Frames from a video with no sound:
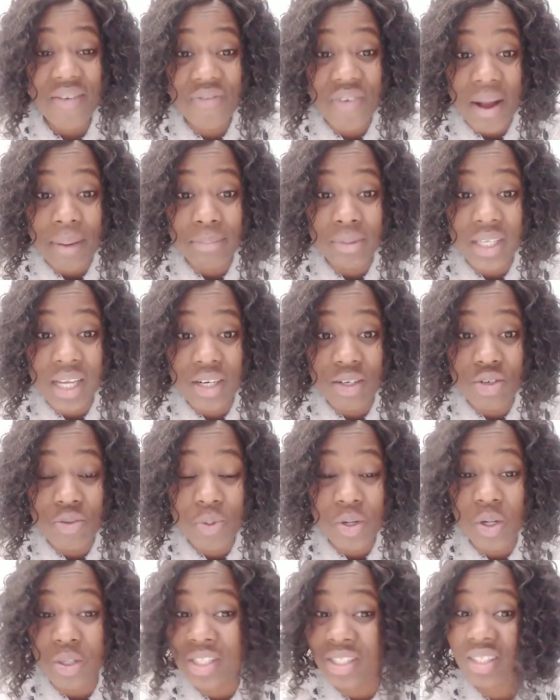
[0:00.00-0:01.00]
I'm telling you,
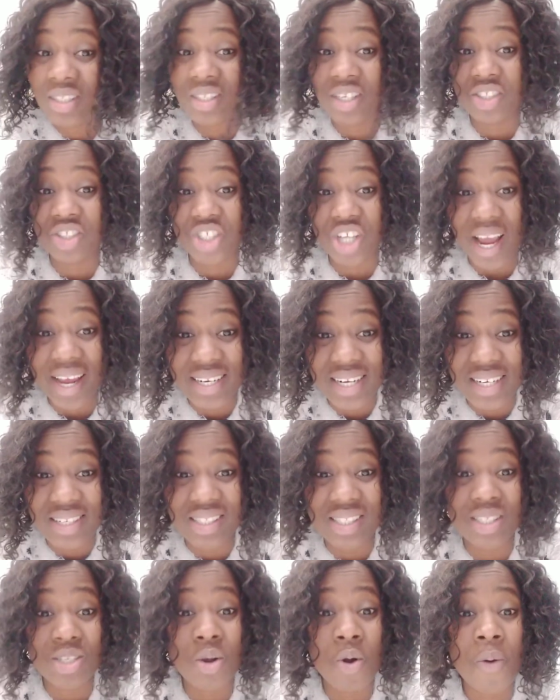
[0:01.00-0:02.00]
because this is a child that
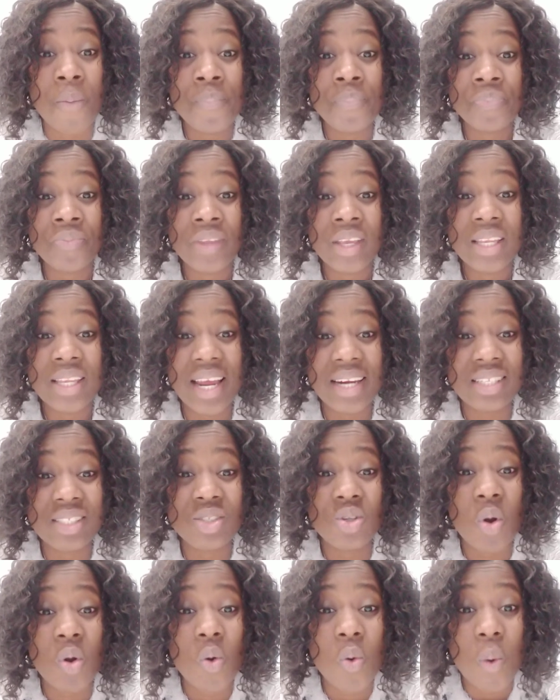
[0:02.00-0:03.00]
is not
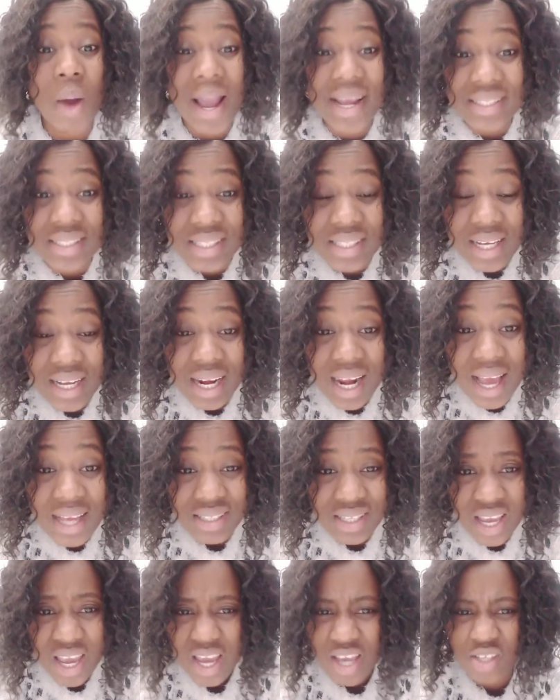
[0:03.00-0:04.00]
quiet in the class.
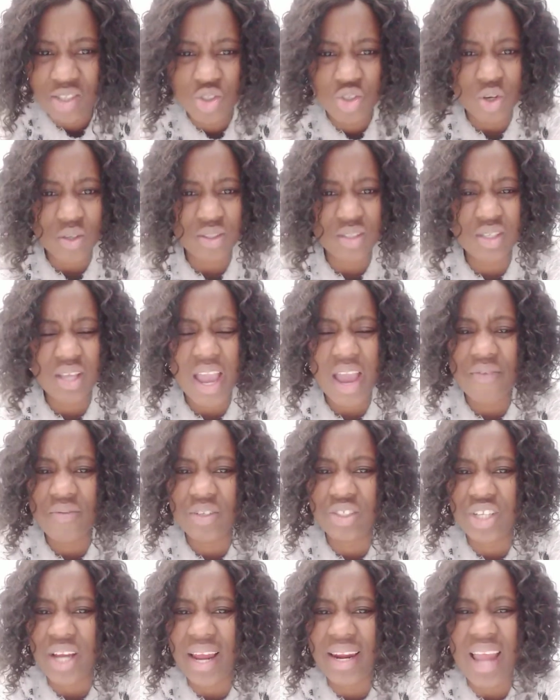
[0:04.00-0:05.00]
It's just every
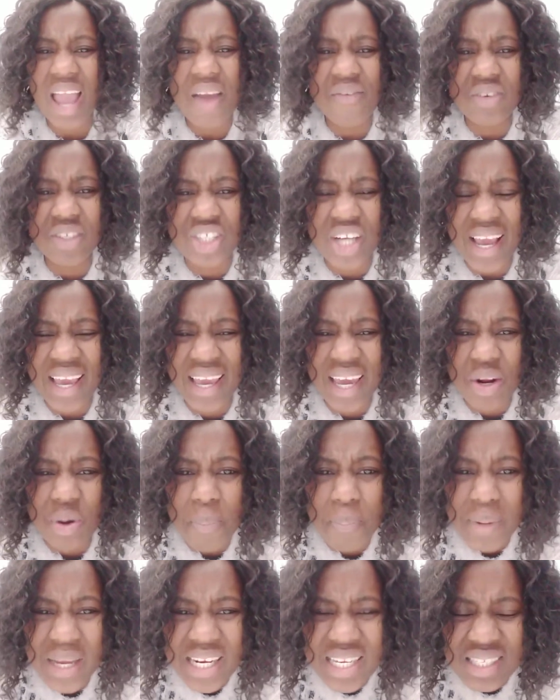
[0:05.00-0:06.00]
child
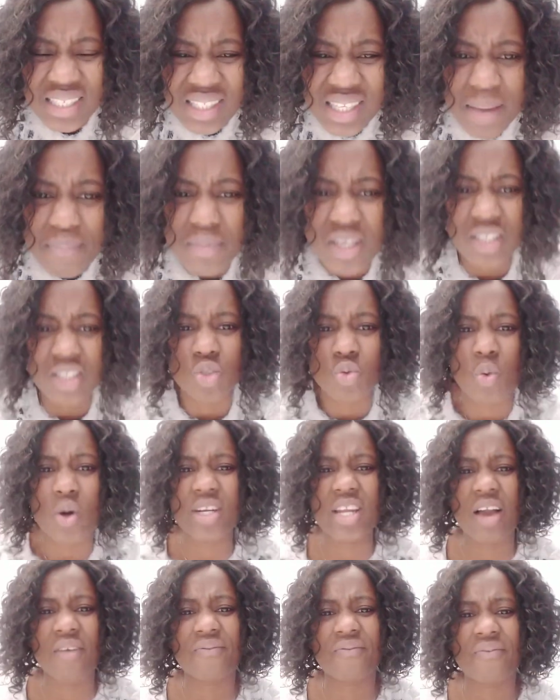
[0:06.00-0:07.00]
cannot be the same. This is what
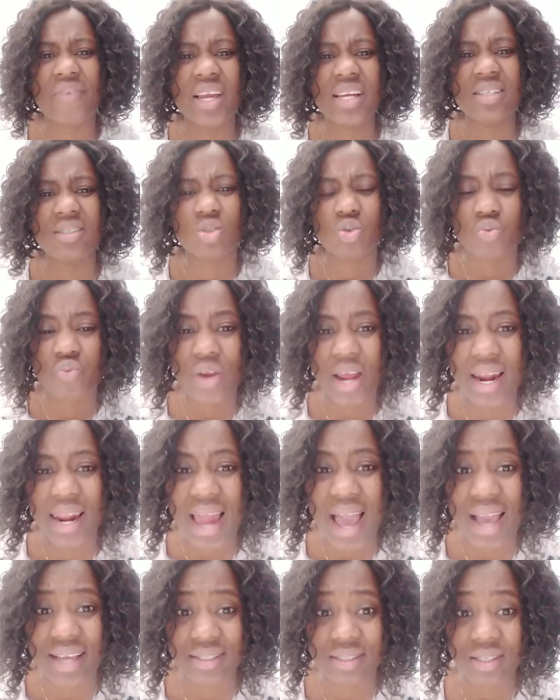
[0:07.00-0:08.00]
they are failing to
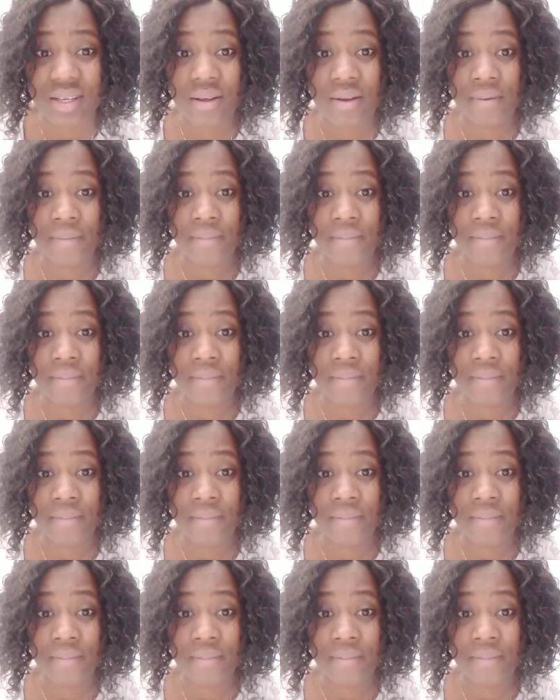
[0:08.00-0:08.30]
realize.